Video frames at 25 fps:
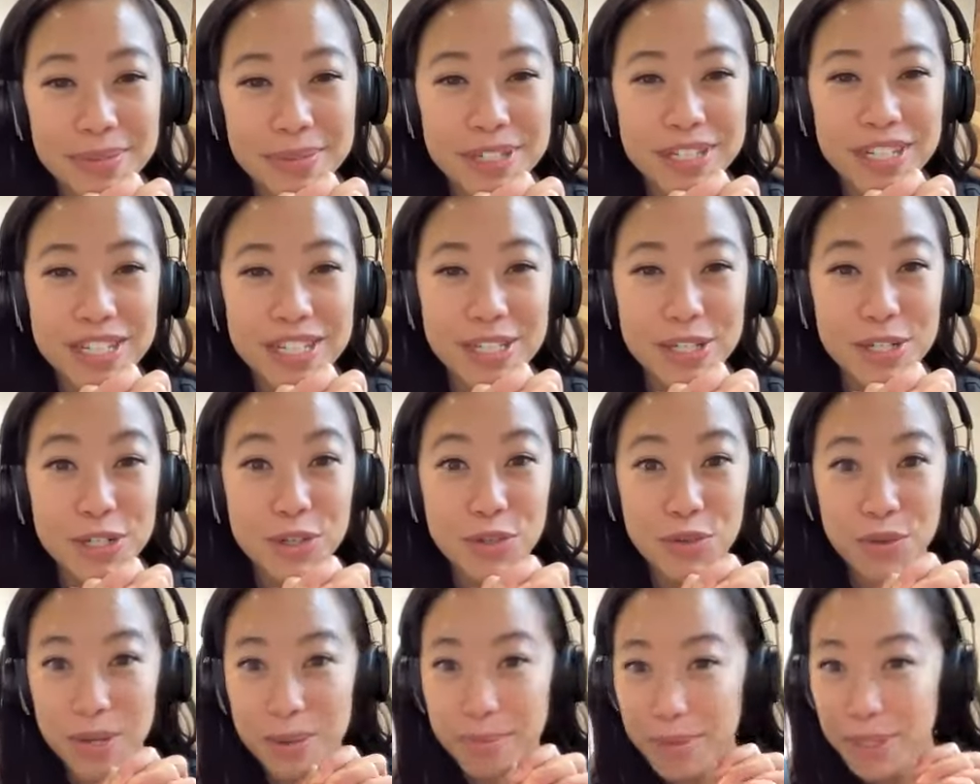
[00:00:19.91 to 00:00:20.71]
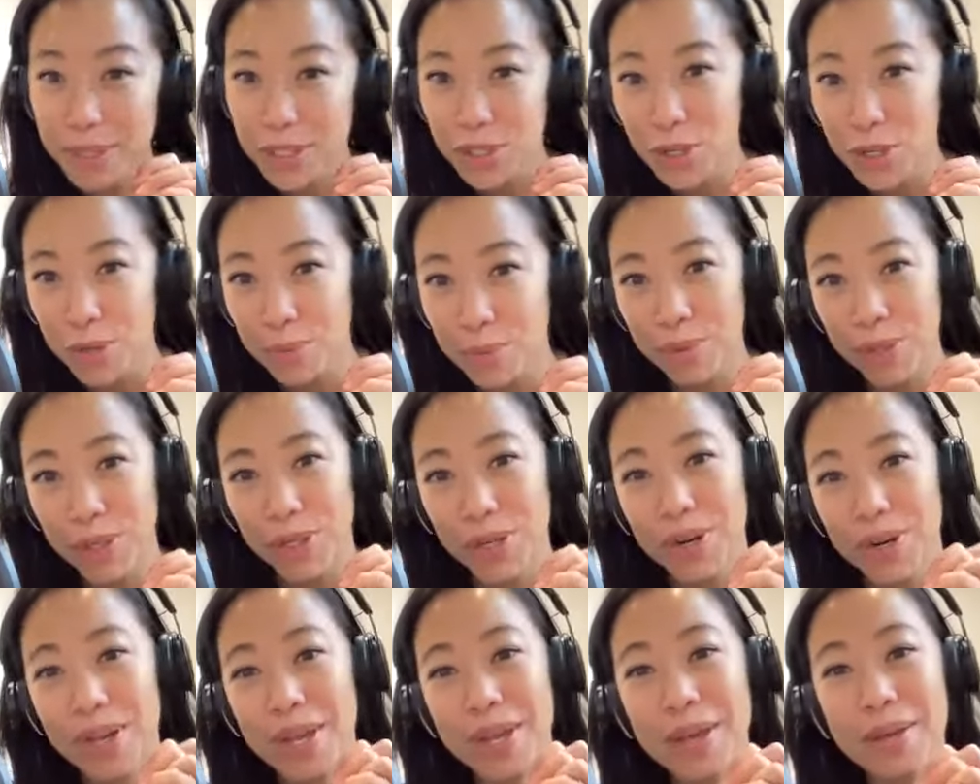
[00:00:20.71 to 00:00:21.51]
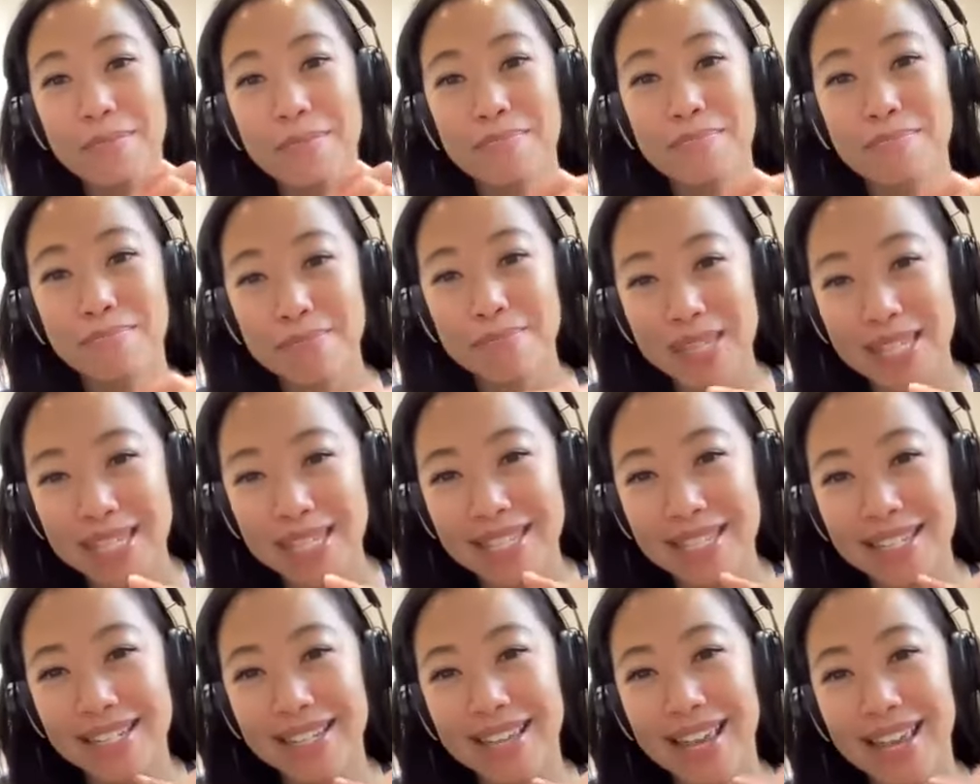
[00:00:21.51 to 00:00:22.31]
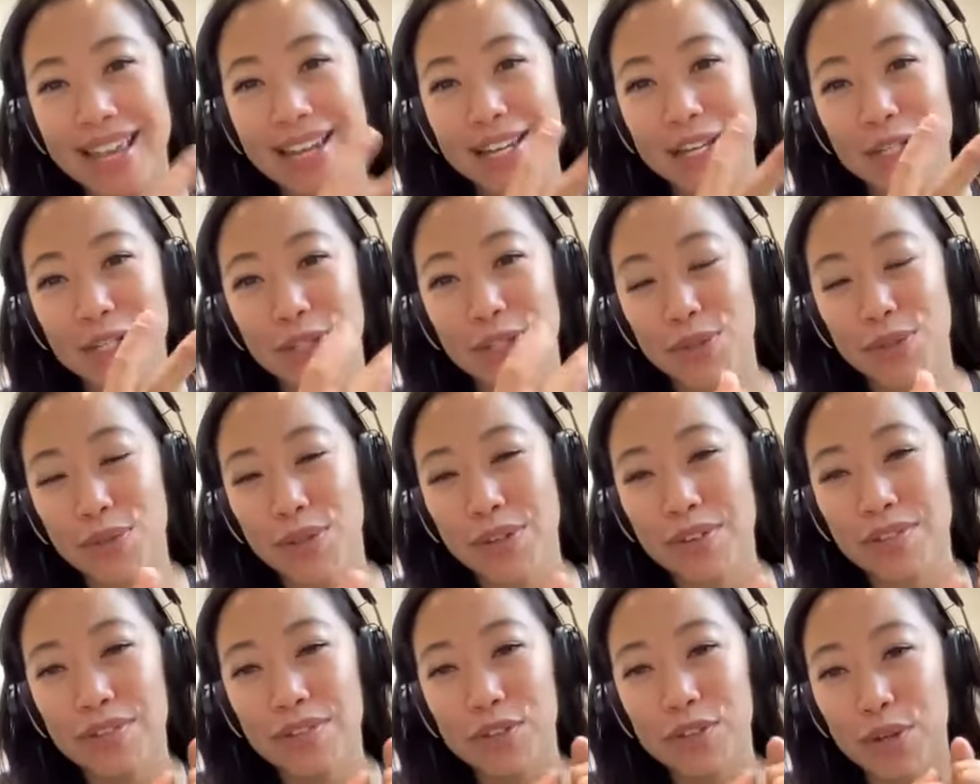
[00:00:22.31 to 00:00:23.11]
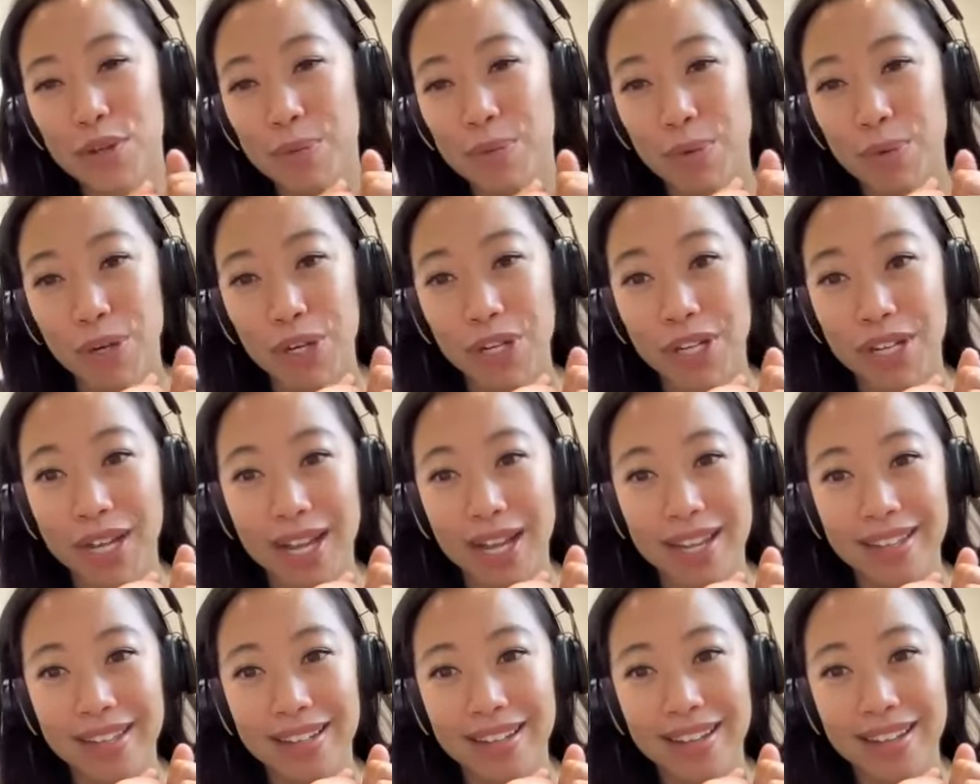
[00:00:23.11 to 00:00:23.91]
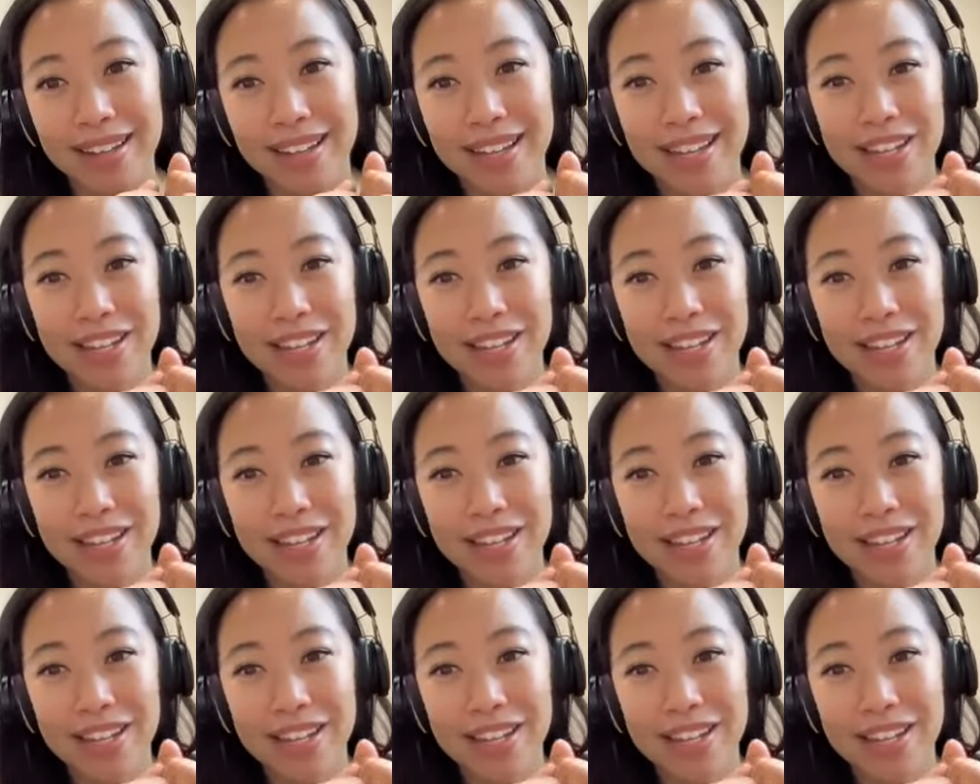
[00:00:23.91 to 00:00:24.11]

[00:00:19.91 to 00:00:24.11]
She's a dream interpreter, mystic, and intuitive dream work guide.